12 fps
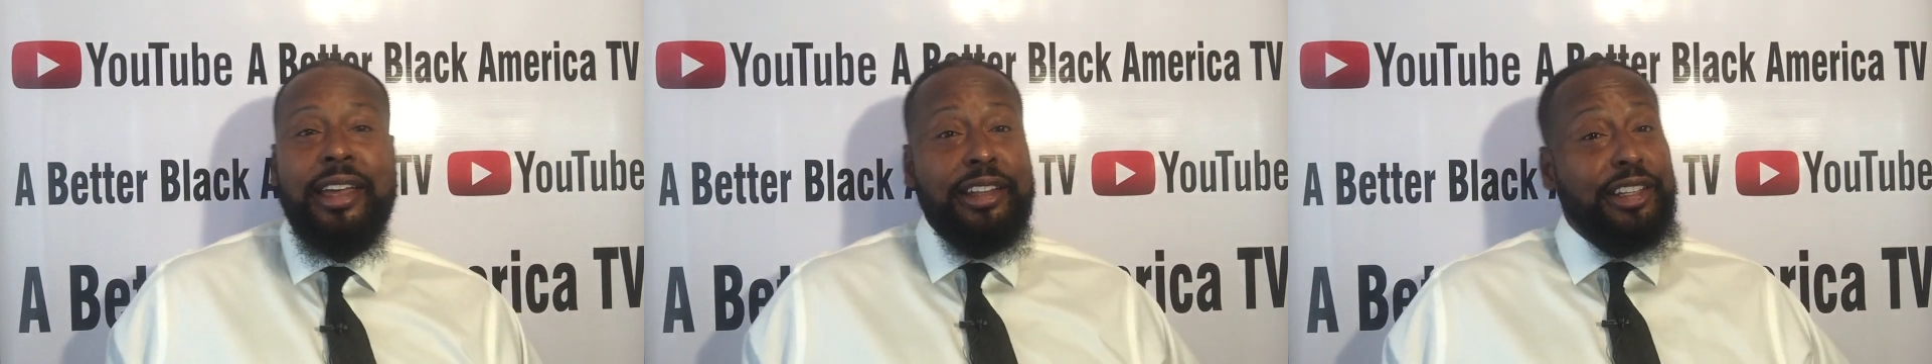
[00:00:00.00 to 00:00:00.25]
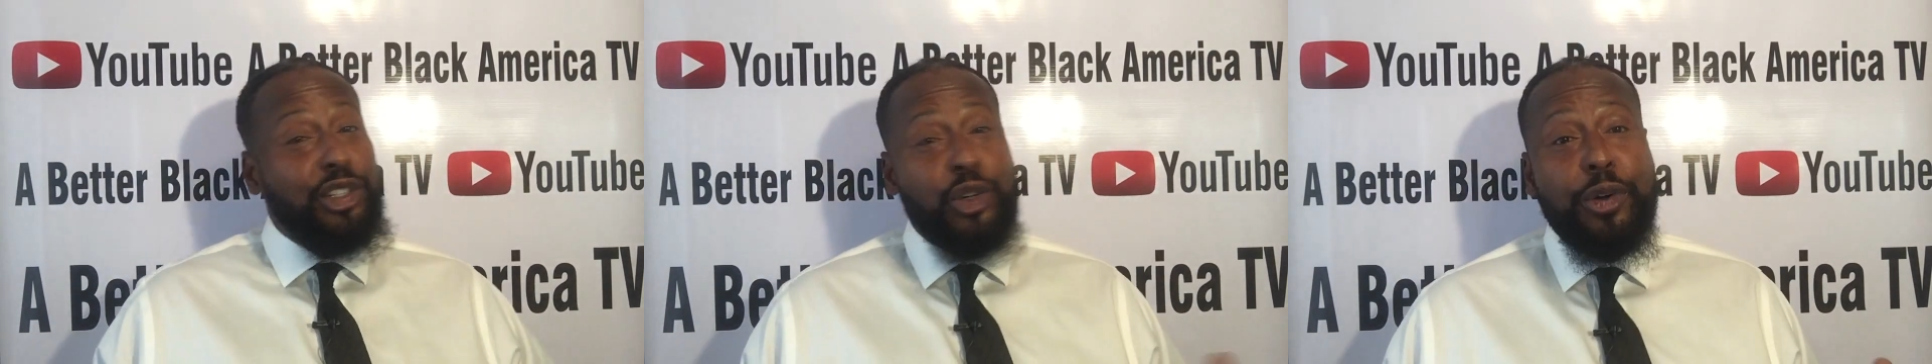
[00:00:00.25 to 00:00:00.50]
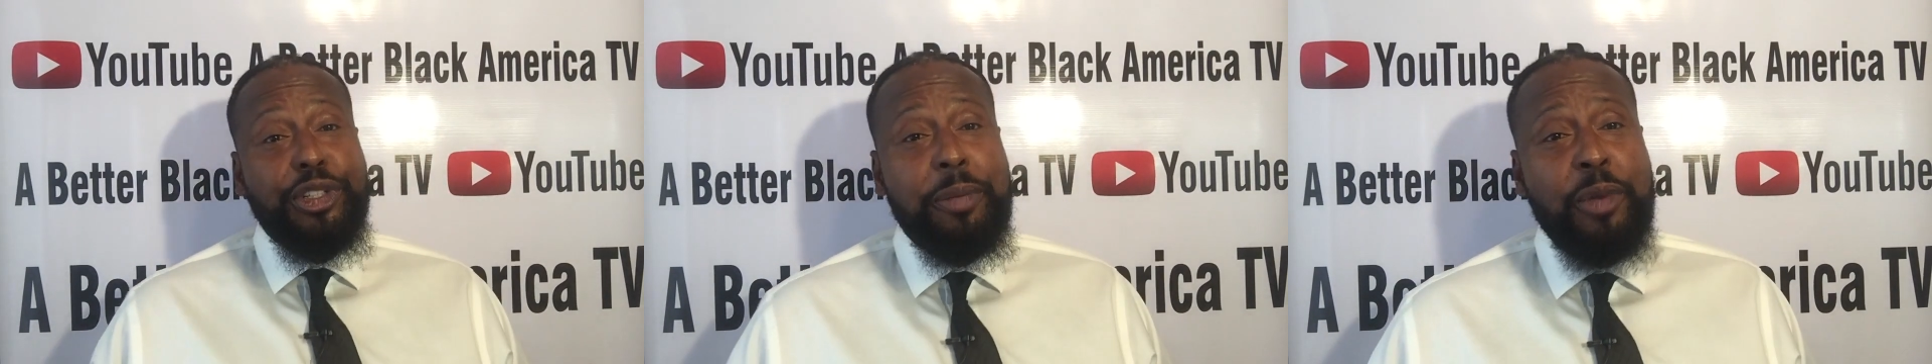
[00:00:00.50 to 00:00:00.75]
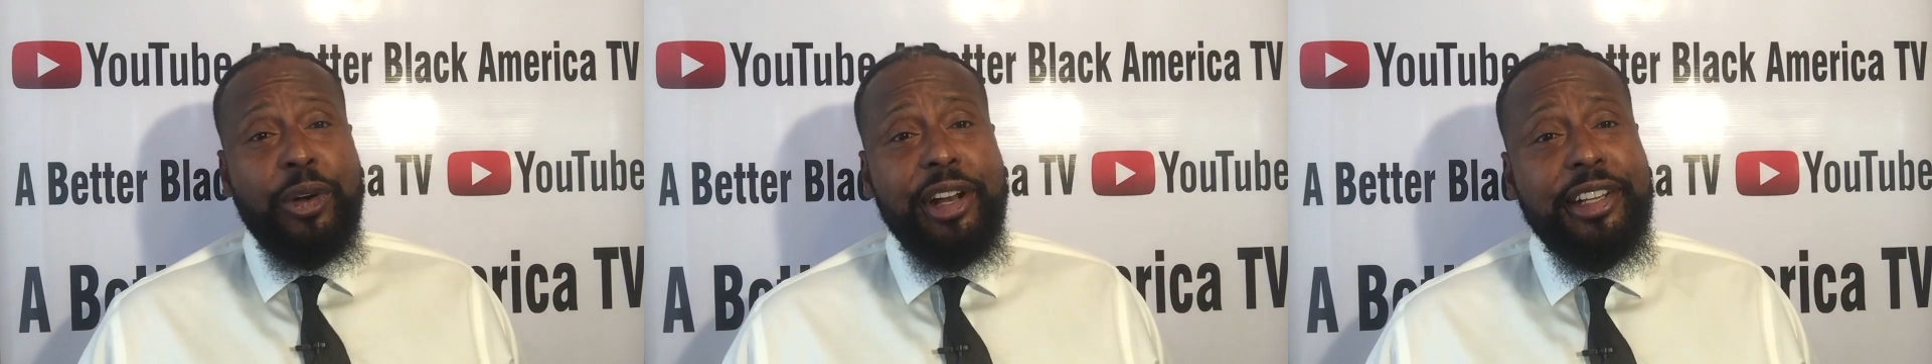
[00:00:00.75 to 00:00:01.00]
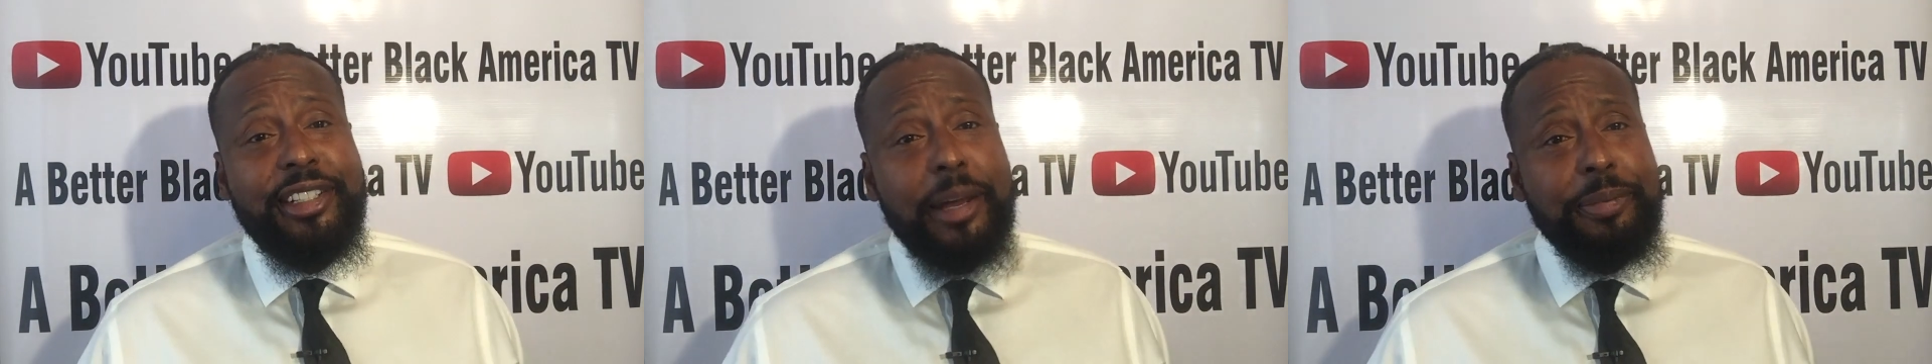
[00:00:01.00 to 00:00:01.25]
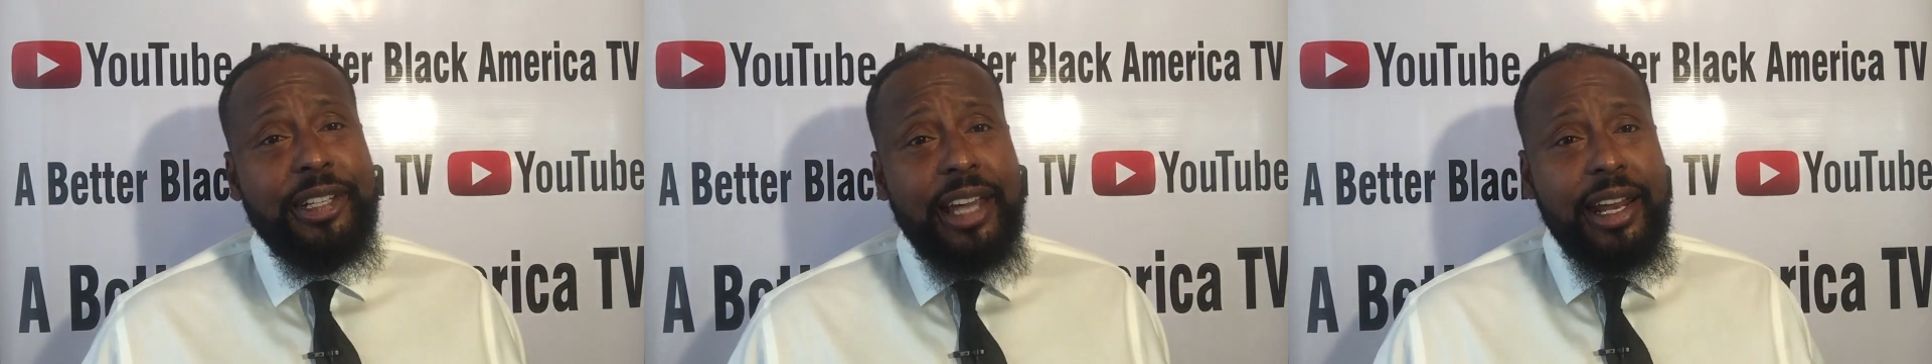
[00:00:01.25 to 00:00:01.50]
the Jewish community is
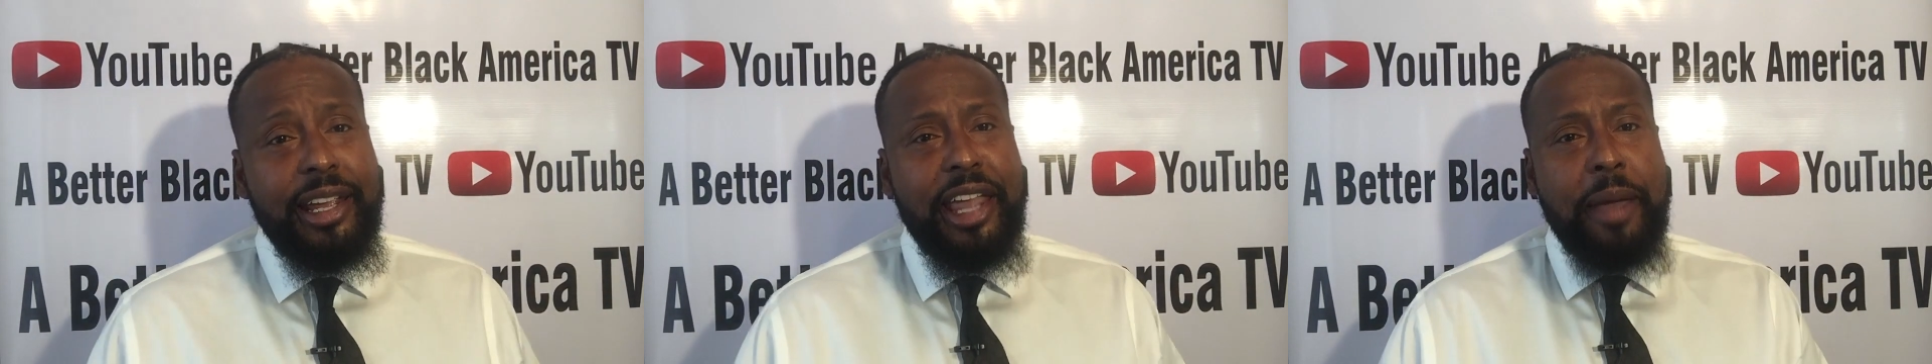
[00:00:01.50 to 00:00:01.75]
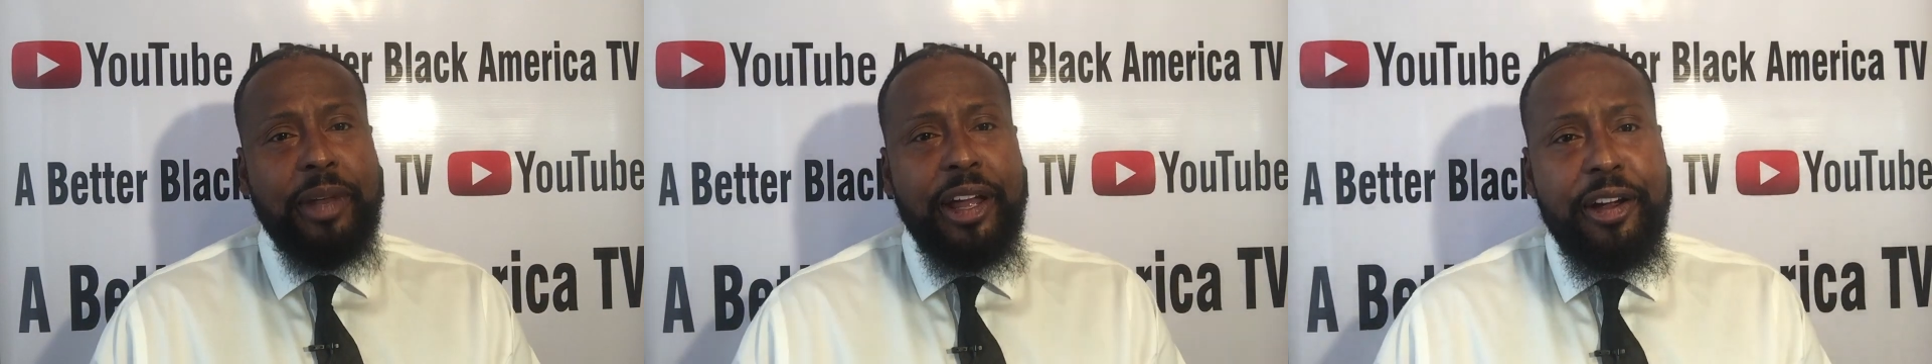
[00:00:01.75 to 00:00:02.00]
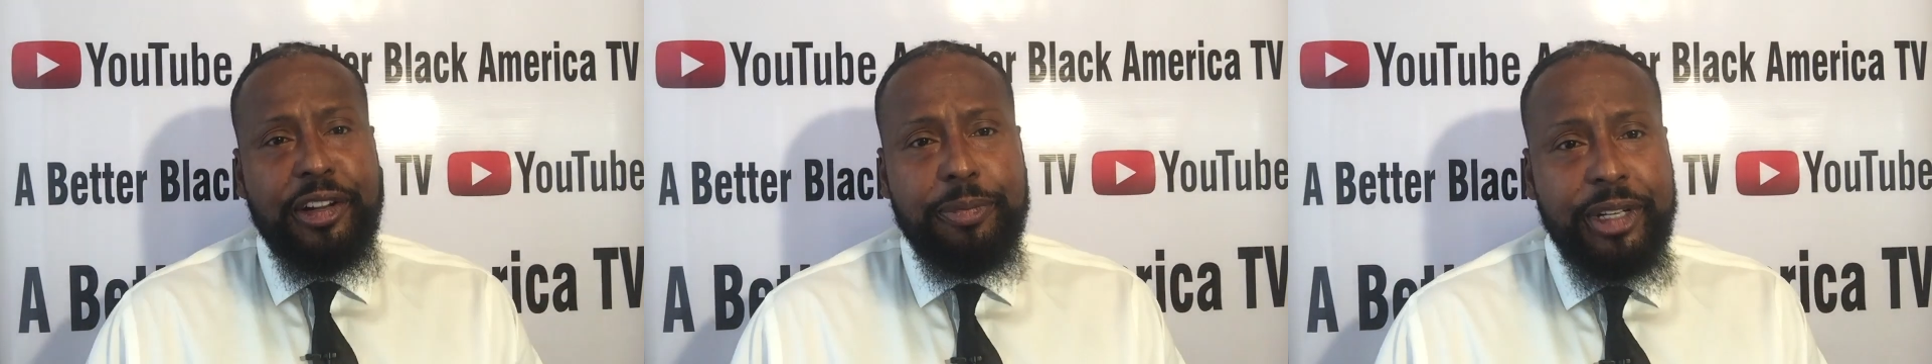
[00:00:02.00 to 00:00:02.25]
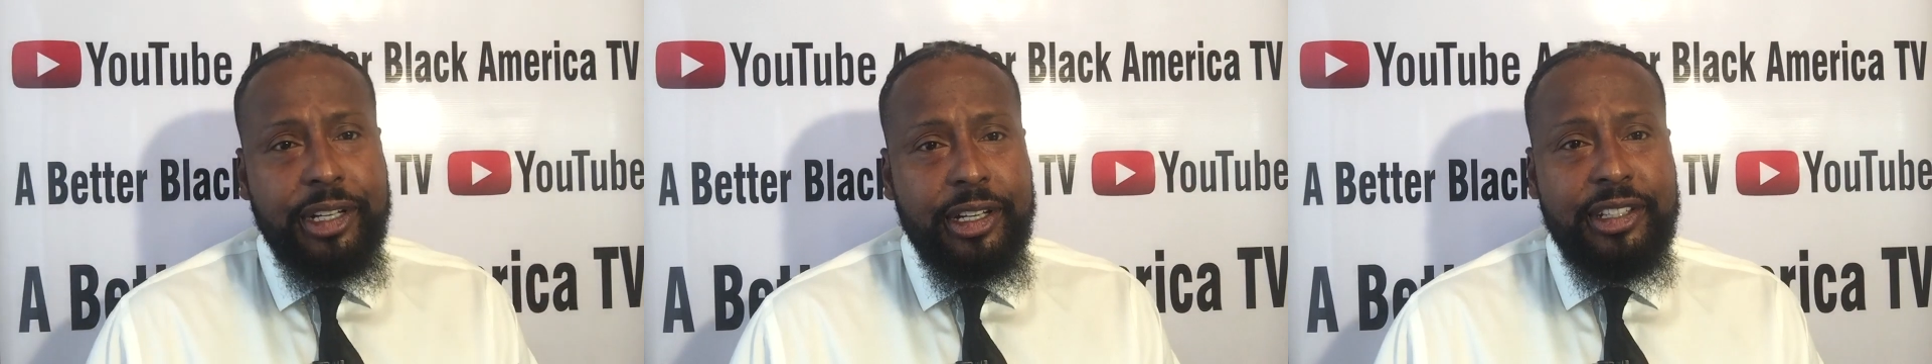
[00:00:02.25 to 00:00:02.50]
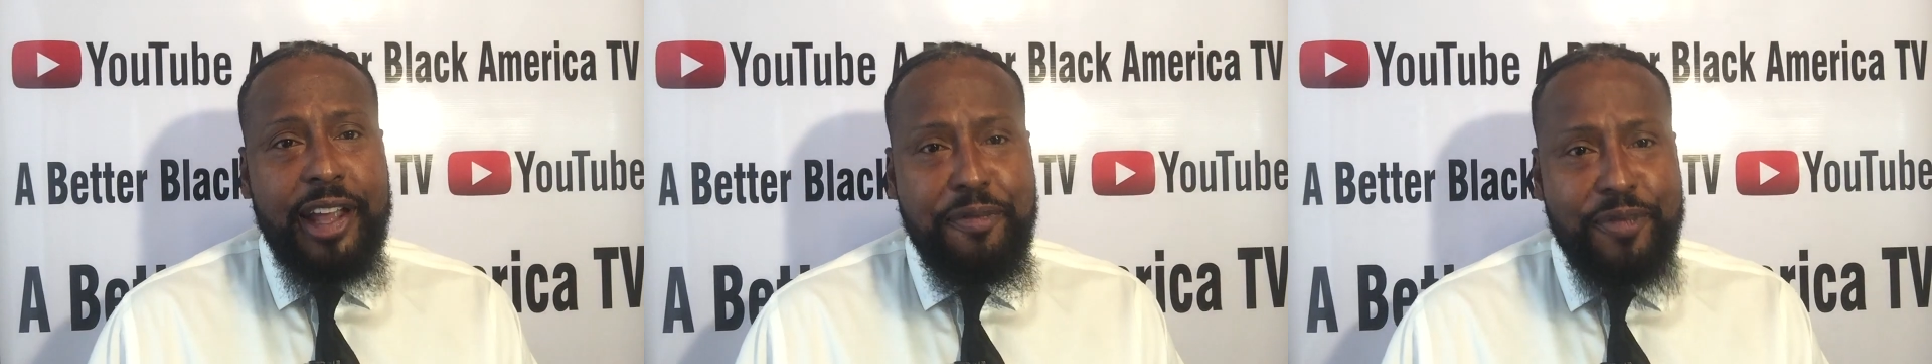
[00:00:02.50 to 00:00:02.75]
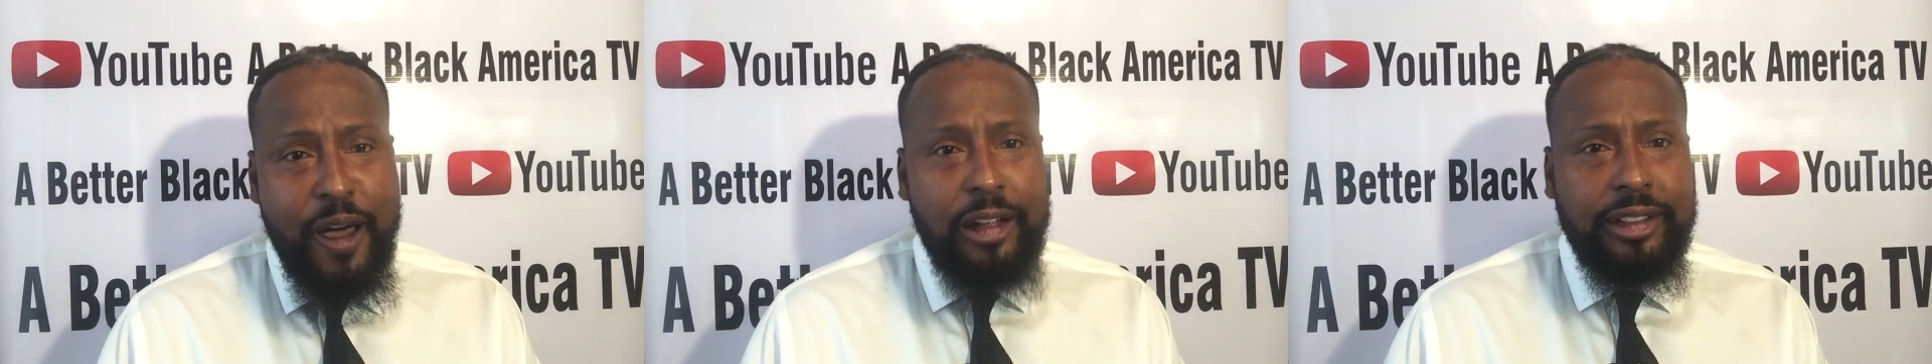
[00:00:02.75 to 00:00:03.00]
upset at Kamala Harris because they
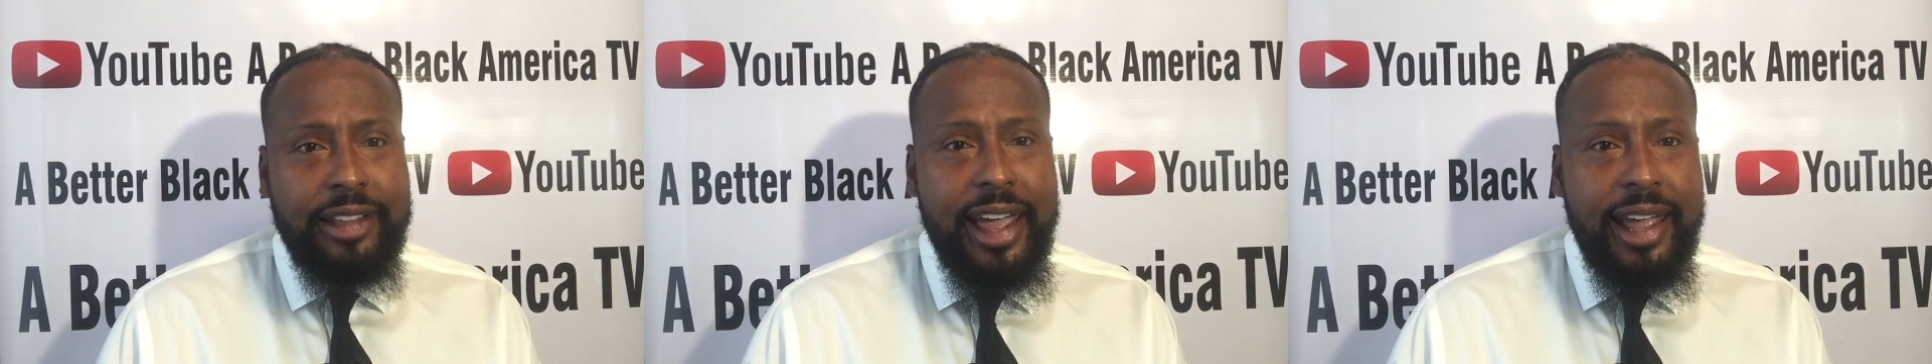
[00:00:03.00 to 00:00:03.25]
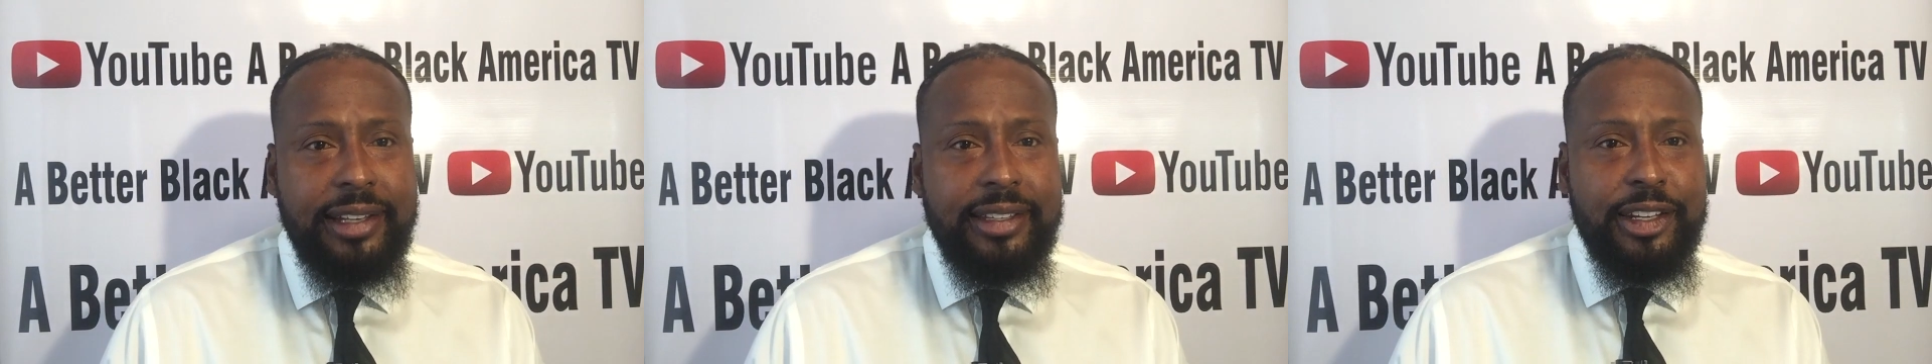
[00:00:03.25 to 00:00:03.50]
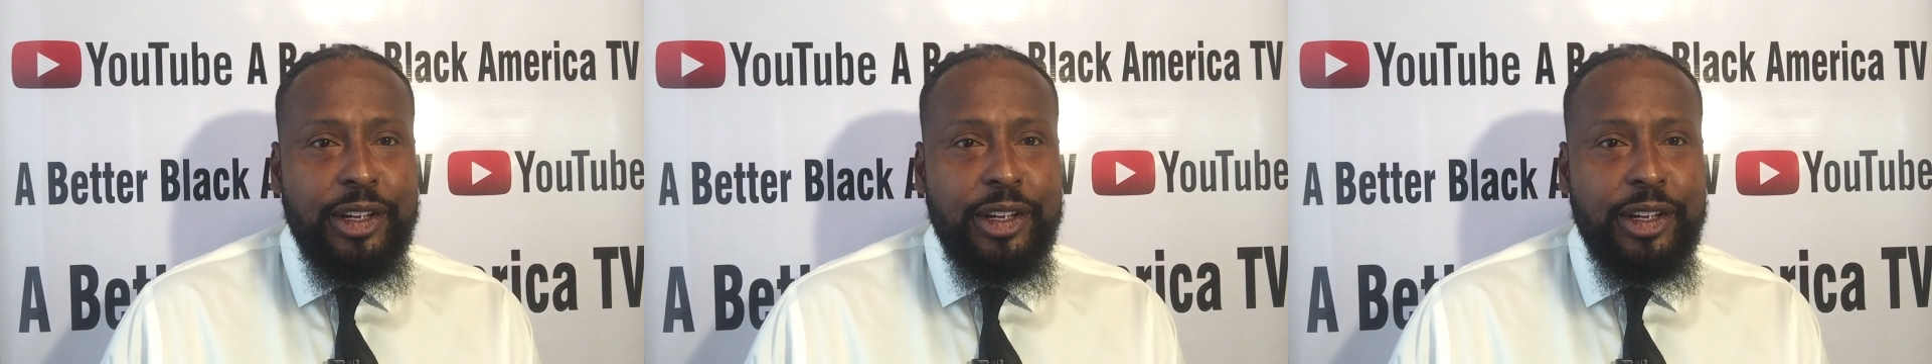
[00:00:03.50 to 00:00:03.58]
thought that,